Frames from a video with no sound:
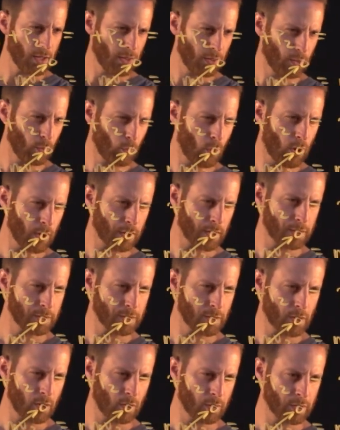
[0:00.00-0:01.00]
The one
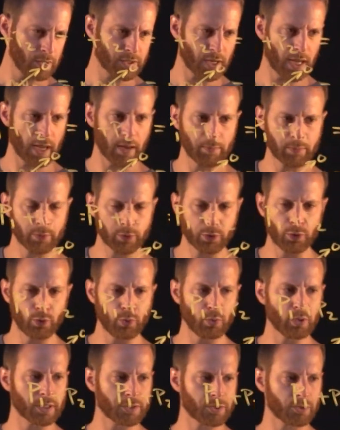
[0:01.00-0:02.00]
unknown is
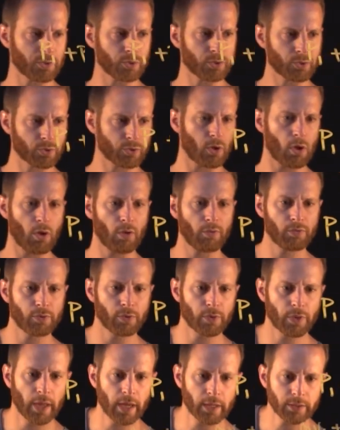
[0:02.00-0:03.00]
M2. Let's solve
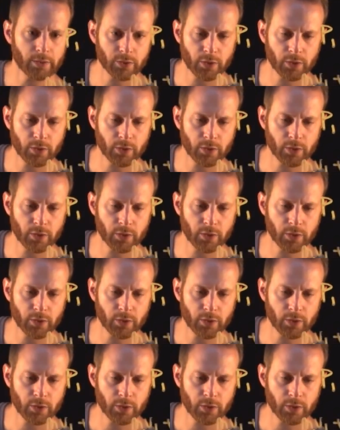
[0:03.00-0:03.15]
for that.